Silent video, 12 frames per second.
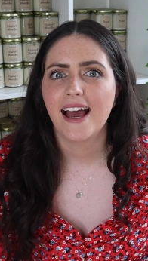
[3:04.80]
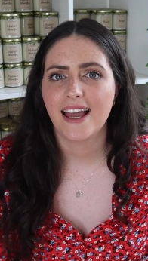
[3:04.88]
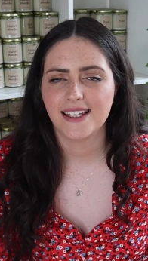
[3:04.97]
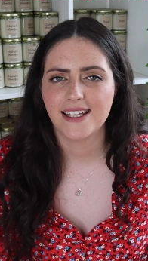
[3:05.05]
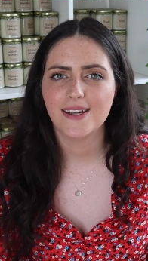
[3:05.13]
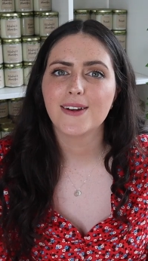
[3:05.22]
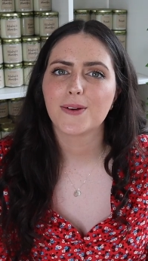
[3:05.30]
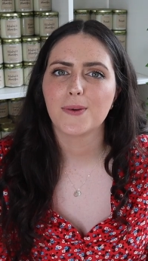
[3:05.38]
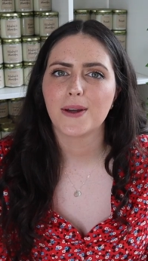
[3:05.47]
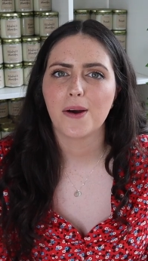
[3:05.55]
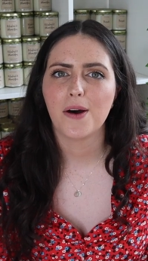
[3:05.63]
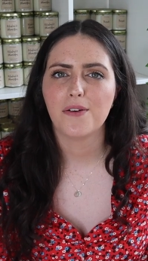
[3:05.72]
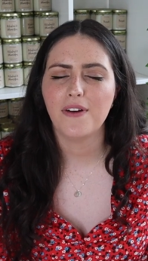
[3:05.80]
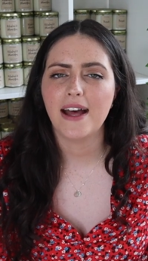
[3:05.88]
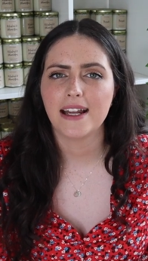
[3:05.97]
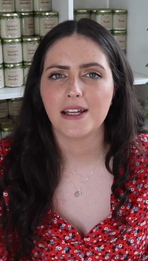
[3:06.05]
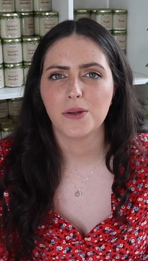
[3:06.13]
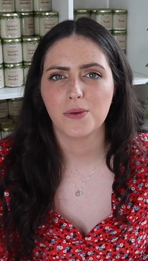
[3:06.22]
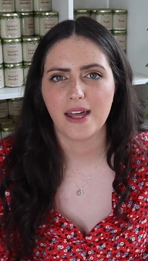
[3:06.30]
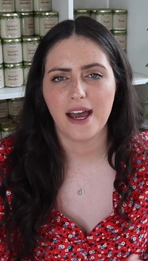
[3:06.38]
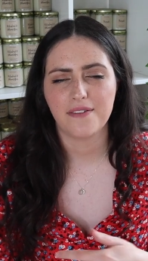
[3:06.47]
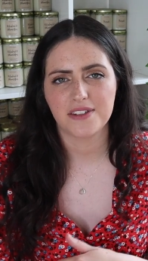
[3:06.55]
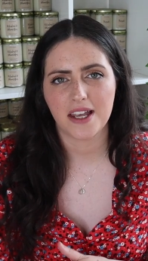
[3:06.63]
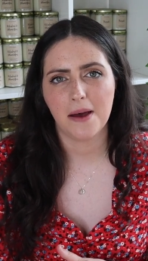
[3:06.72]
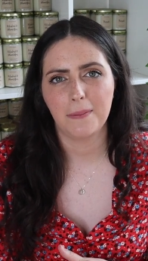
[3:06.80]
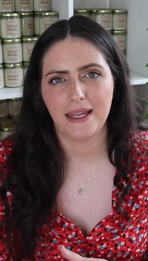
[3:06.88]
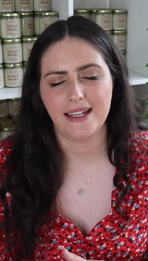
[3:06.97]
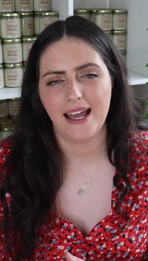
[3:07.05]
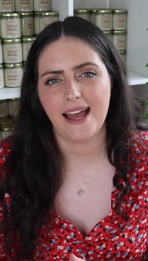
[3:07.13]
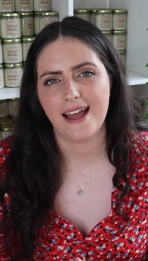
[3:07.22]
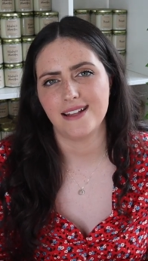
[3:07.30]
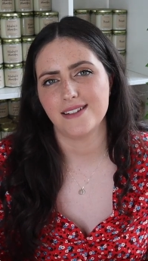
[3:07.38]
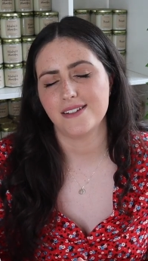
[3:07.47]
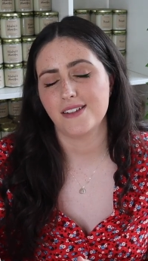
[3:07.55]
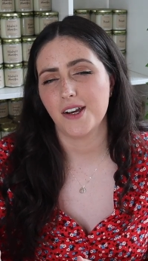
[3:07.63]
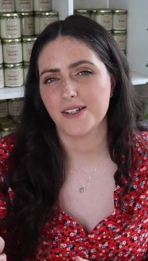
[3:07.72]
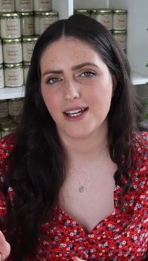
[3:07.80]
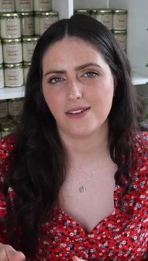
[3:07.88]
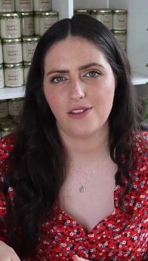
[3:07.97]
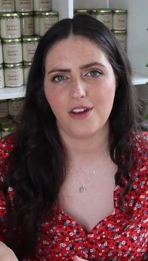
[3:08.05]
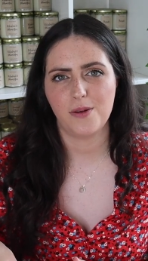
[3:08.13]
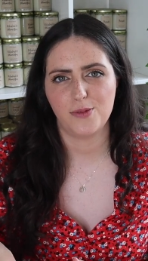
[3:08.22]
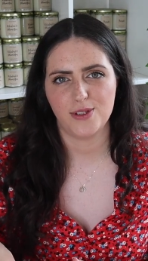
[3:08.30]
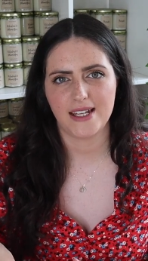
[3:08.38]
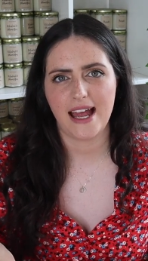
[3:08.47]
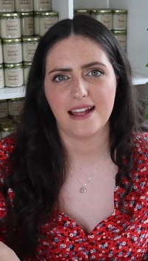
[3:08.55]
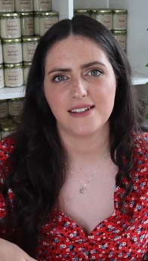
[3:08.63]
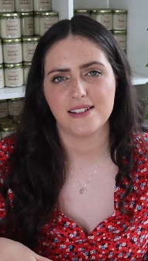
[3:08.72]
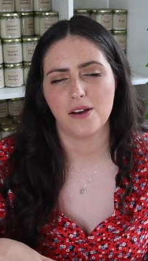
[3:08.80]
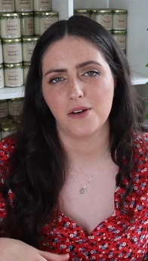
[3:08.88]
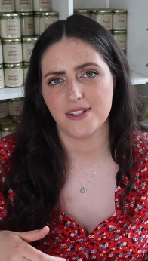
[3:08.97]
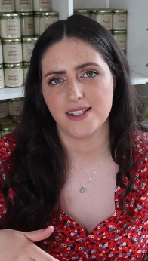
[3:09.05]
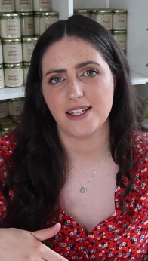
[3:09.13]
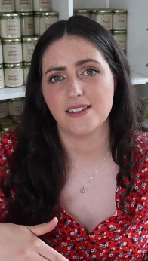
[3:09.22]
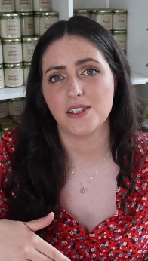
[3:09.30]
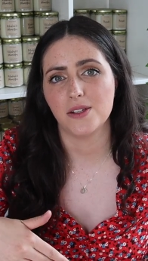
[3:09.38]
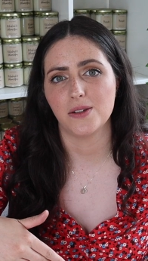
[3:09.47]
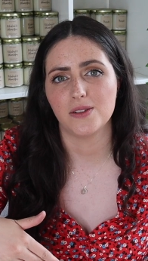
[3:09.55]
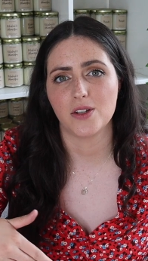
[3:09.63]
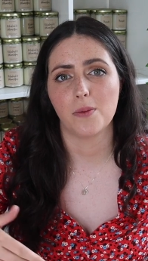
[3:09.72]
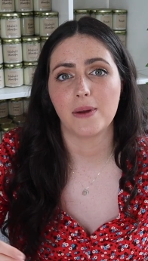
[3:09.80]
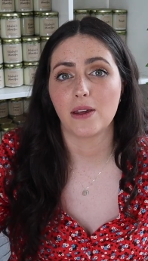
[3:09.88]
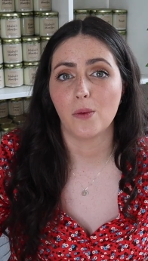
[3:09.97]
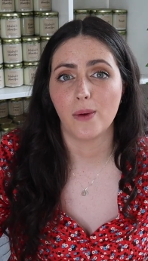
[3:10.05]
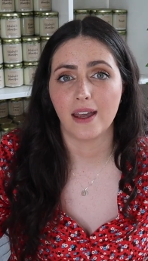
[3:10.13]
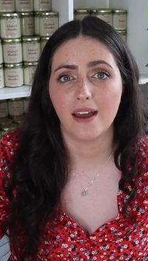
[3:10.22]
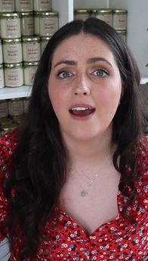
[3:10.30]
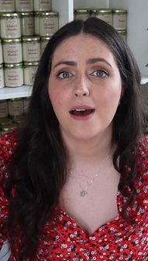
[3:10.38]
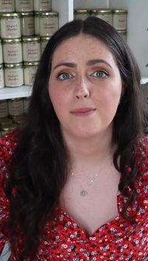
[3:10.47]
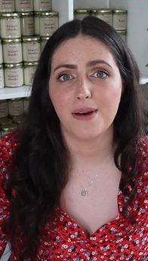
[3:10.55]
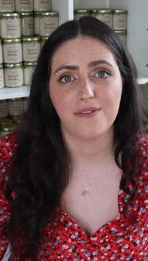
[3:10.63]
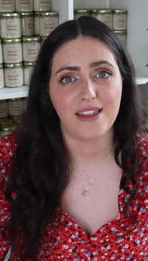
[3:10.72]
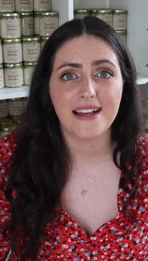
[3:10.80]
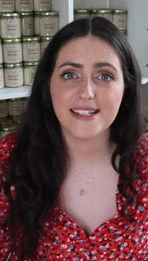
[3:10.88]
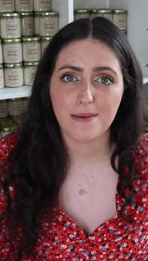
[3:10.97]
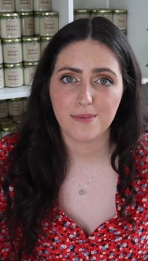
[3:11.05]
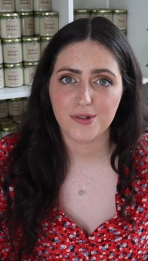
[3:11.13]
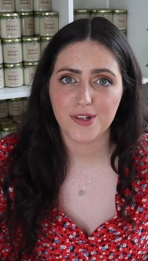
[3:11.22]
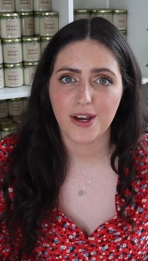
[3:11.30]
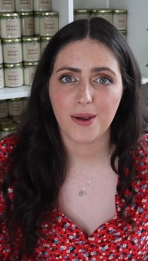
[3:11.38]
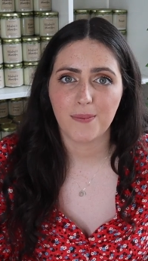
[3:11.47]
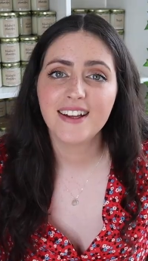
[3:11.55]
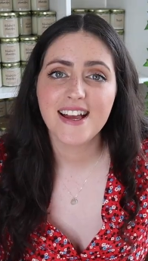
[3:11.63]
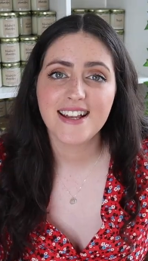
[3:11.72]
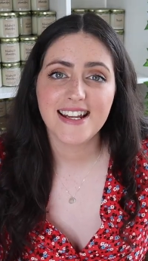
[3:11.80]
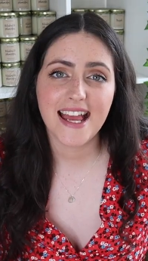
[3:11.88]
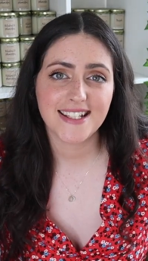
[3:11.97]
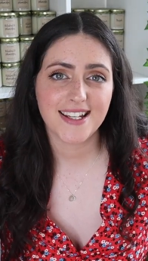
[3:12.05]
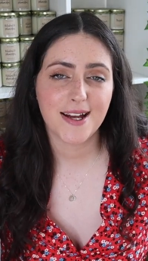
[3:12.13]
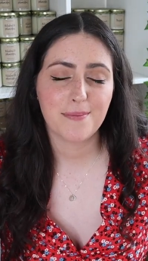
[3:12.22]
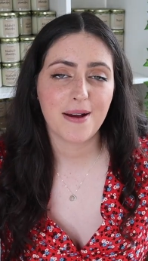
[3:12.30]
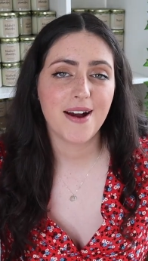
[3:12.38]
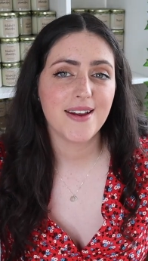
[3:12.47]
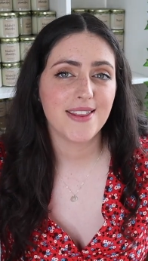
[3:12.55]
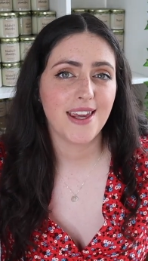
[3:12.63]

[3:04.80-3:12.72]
I can hear it going off and I know that I have to come in and turn down the thermostat obviously to stop it going above that temperature. Next up are